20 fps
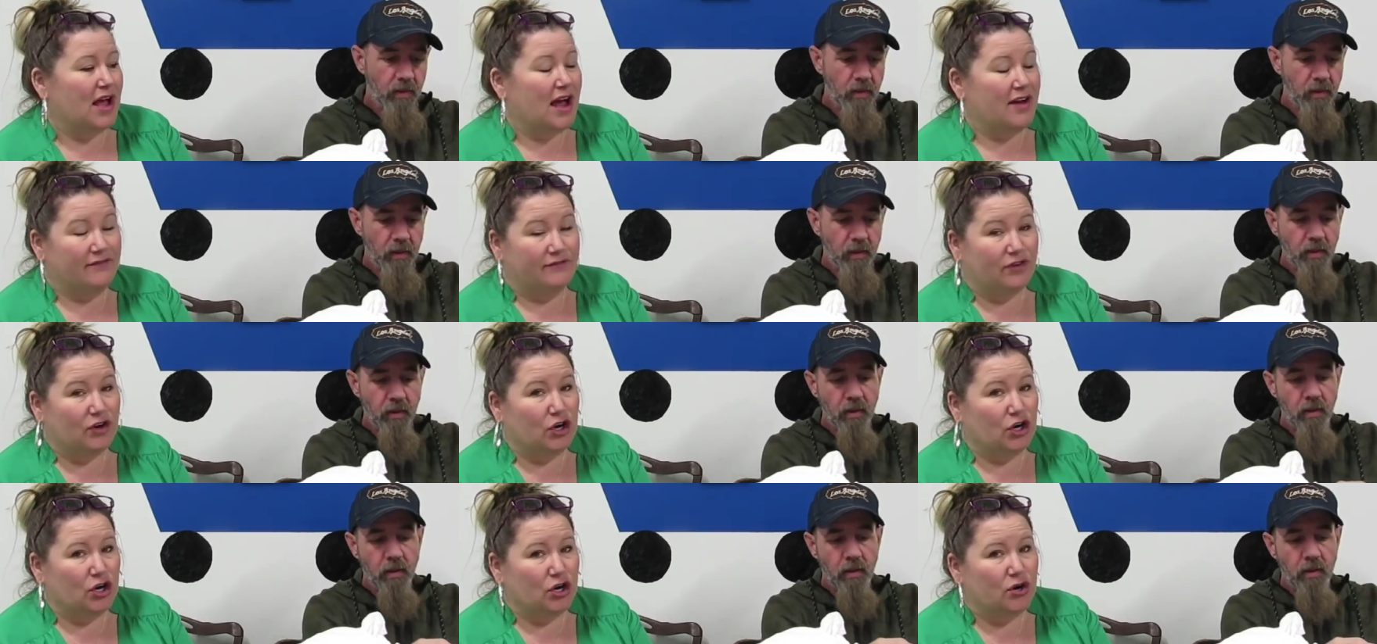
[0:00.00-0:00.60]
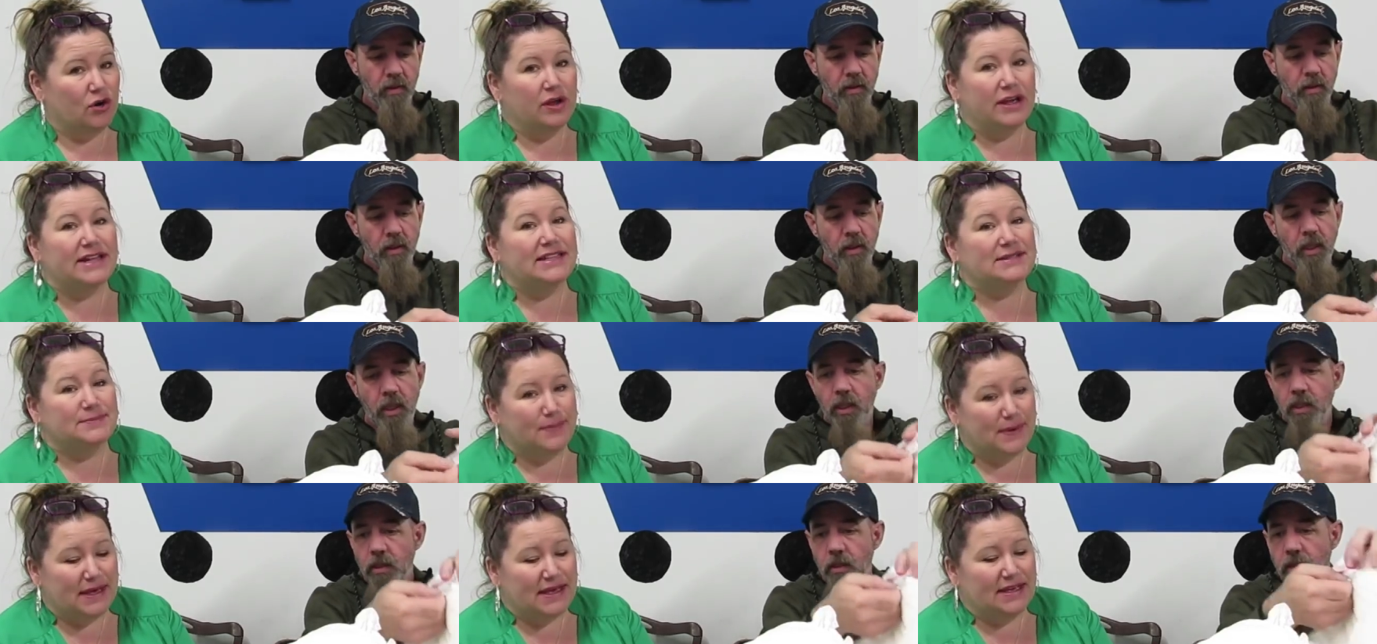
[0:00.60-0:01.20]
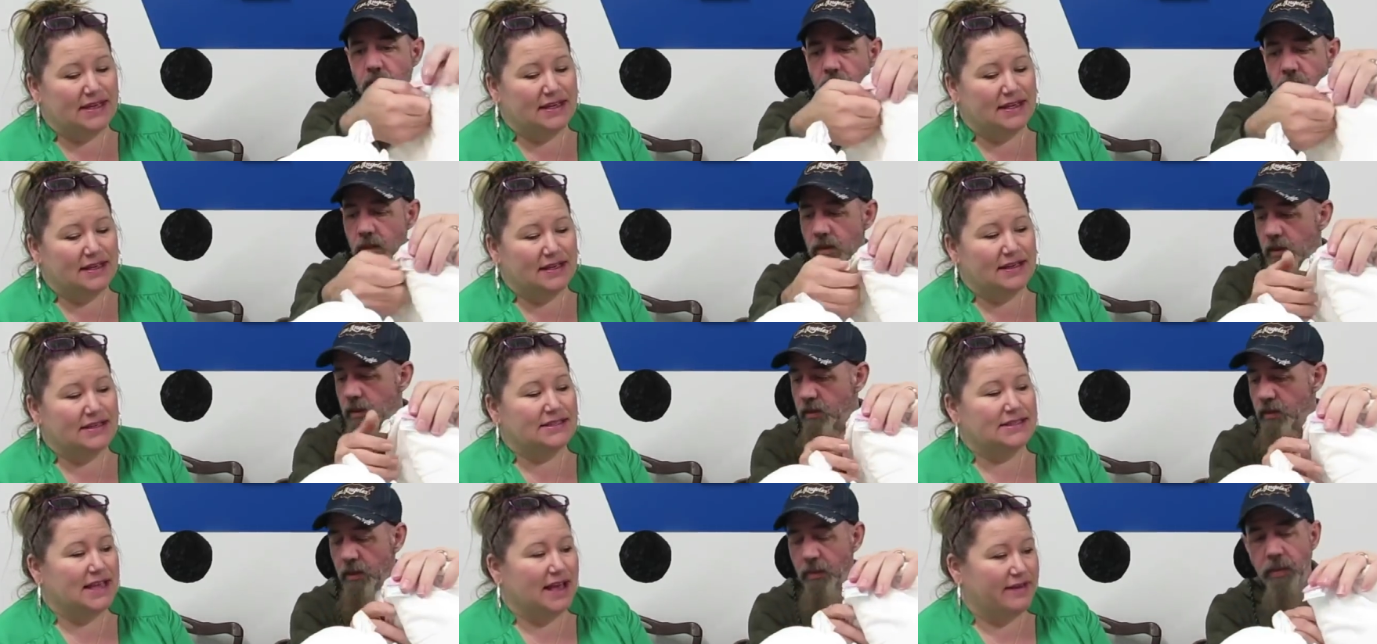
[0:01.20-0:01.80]
Speaker 1: comforter is big.
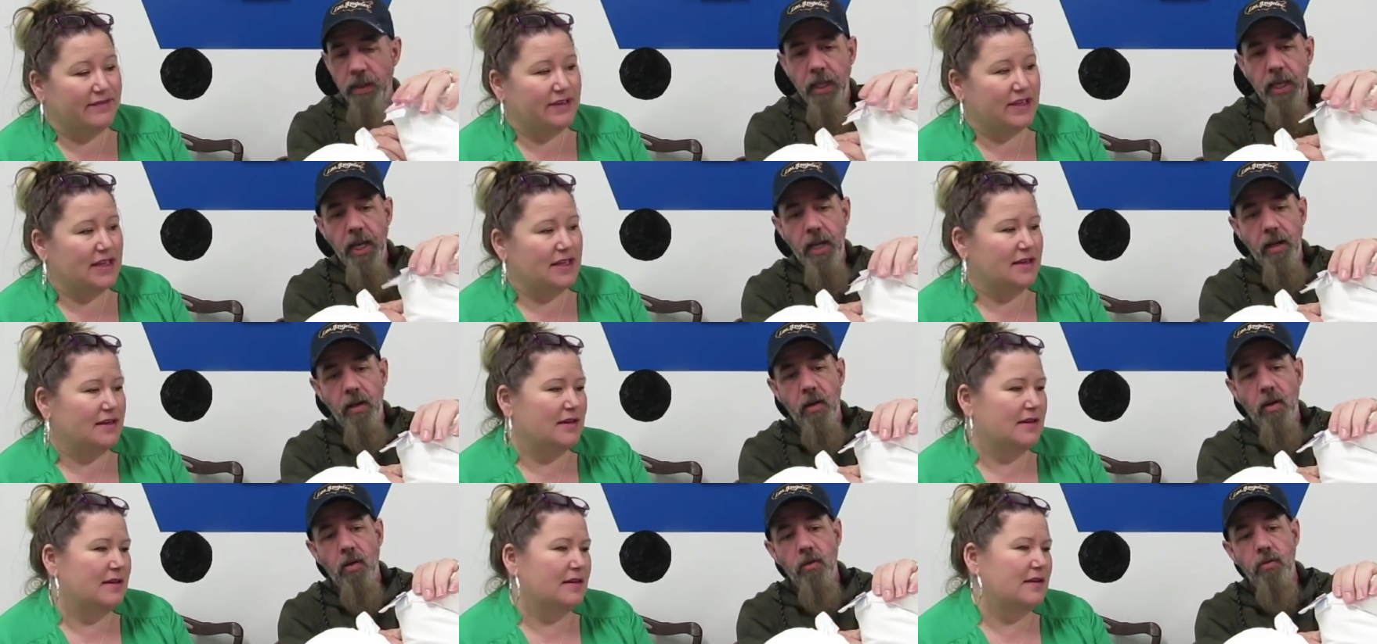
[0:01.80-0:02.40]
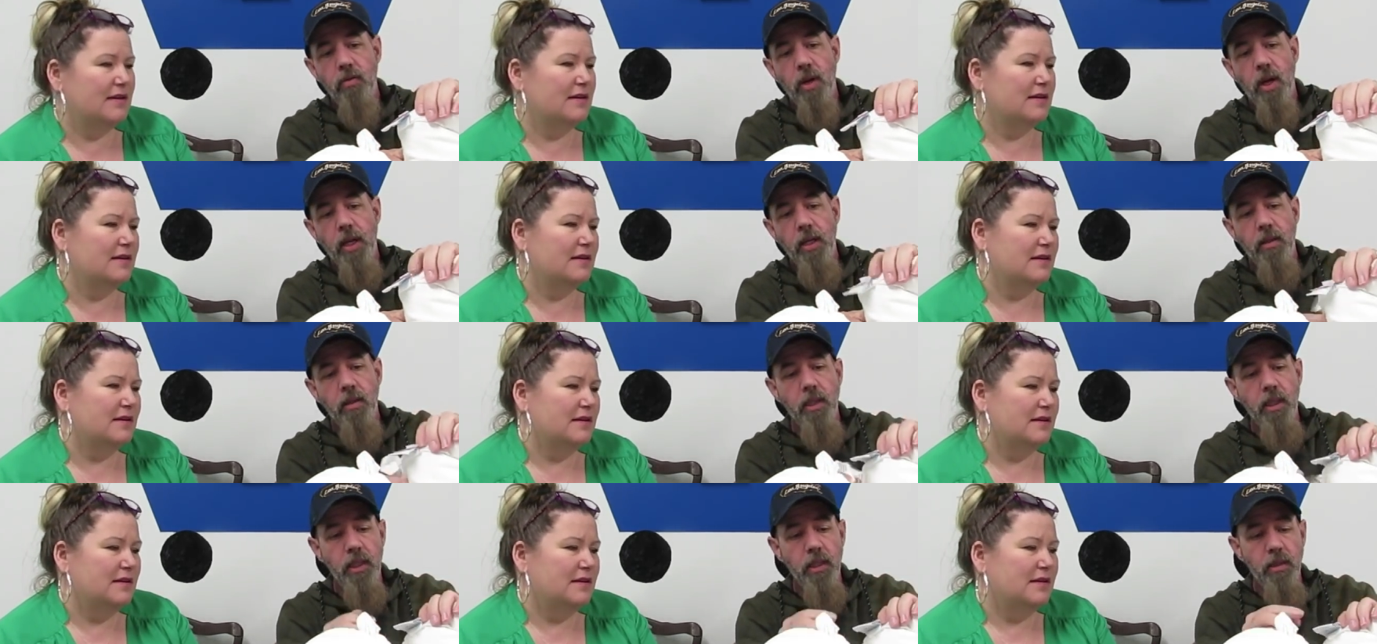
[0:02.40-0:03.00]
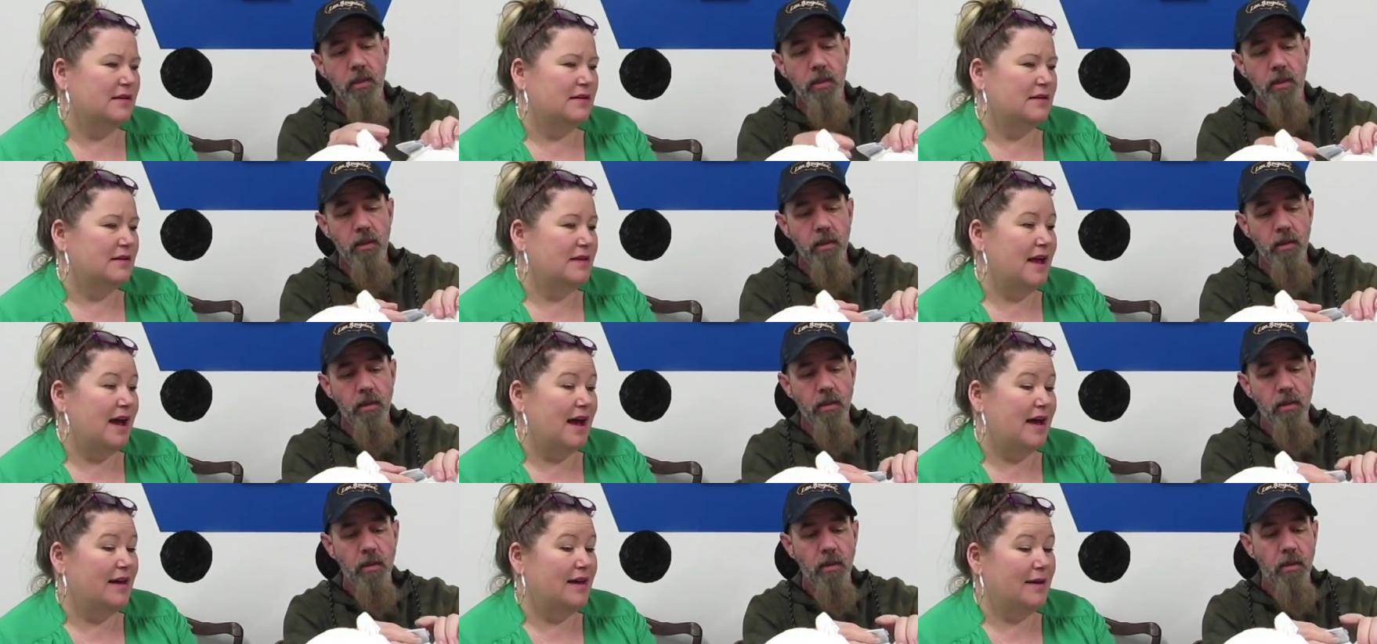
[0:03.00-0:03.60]
It's Somebody heavy. had it all dry clean.
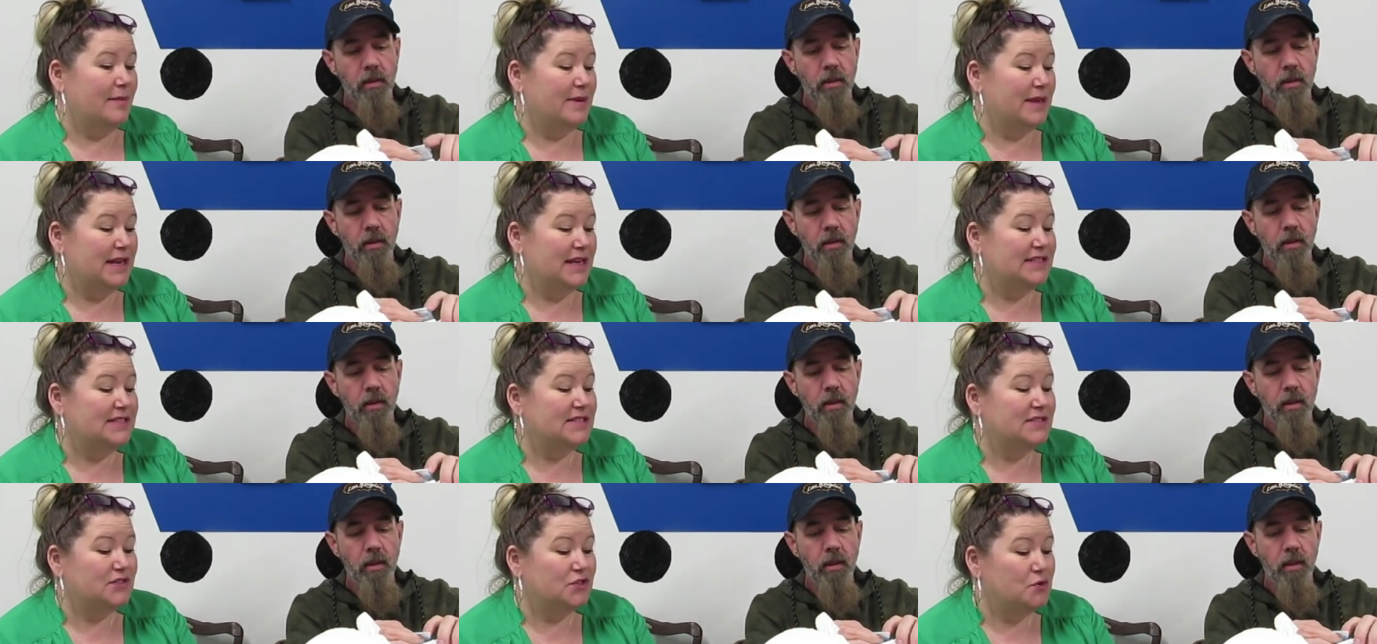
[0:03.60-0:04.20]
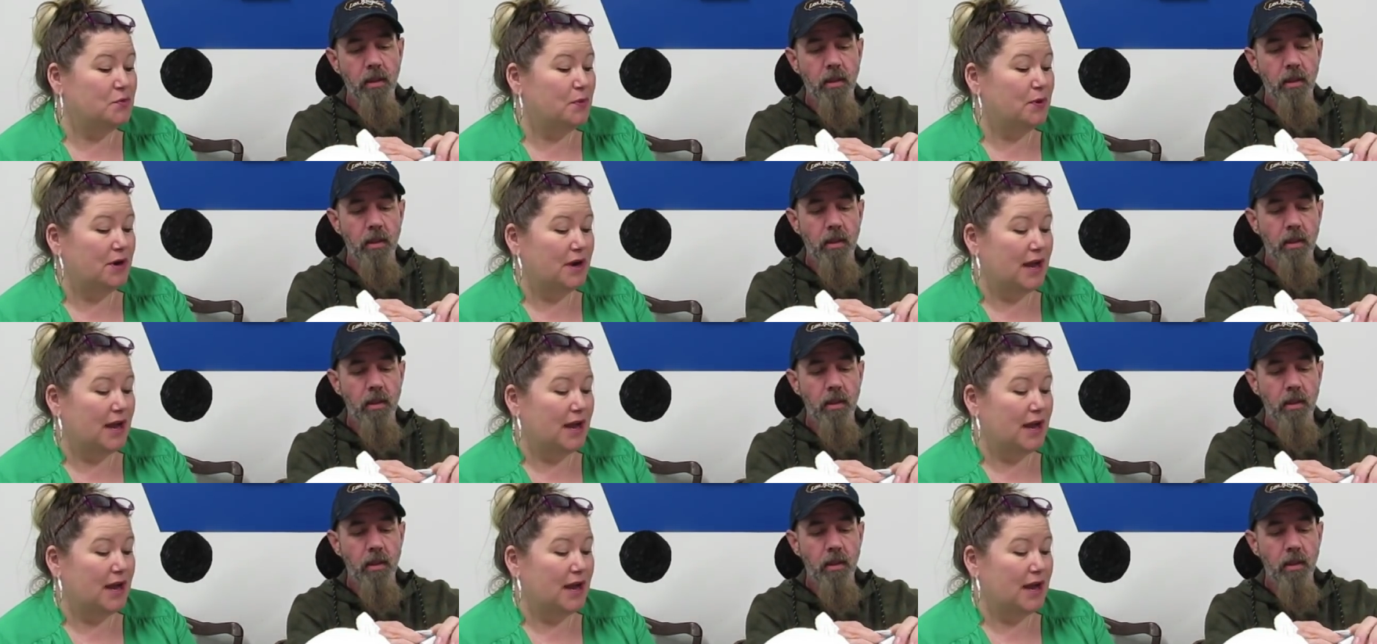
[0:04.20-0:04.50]
Yeah, I mean it's super